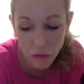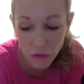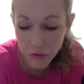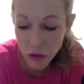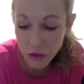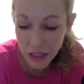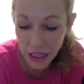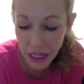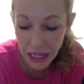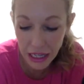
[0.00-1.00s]
Reviews are
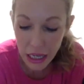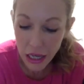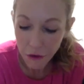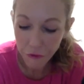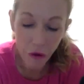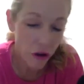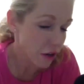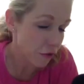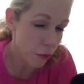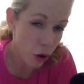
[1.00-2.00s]
like
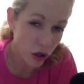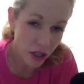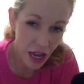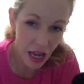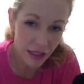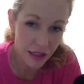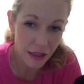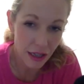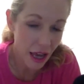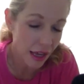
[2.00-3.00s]
fodder for podcasts.
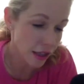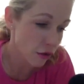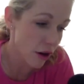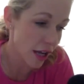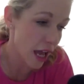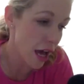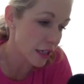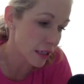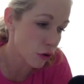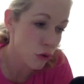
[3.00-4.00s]
It's like throwing
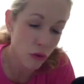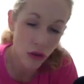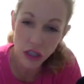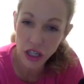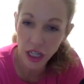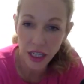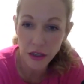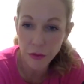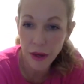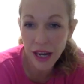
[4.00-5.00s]
out corn for
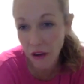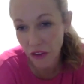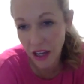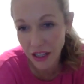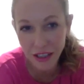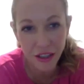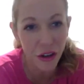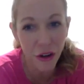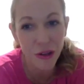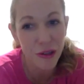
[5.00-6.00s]
chickens. We love it. So
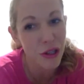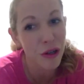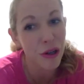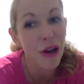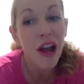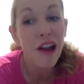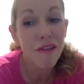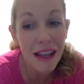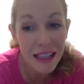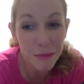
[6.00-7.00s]
go to
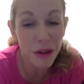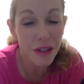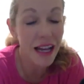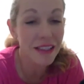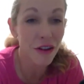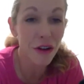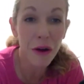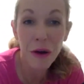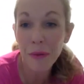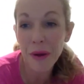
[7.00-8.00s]

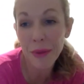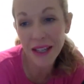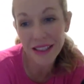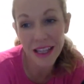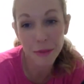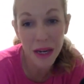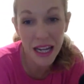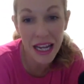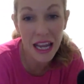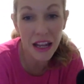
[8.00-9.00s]

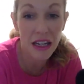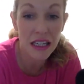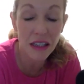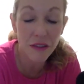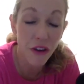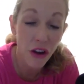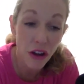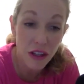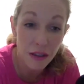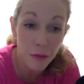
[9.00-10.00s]
ratethispodcast.com/Penny and
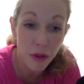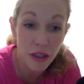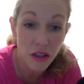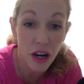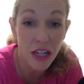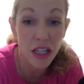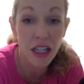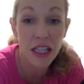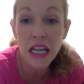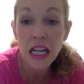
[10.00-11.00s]
follow the simple
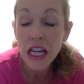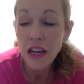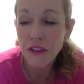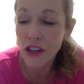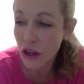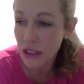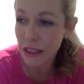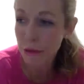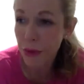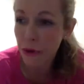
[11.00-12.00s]
instructions. If they're not
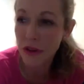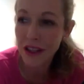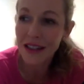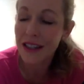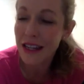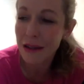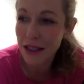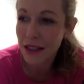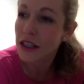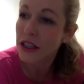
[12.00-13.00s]
simple, then send a
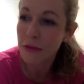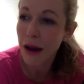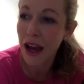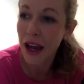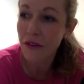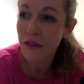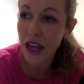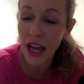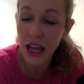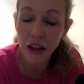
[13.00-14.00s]
message to my
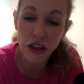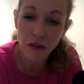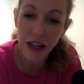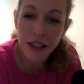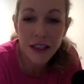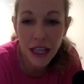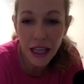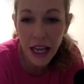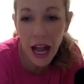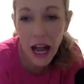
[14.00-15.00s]
VA, because she reckons that
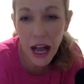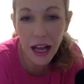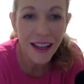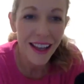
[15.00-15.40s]
they are.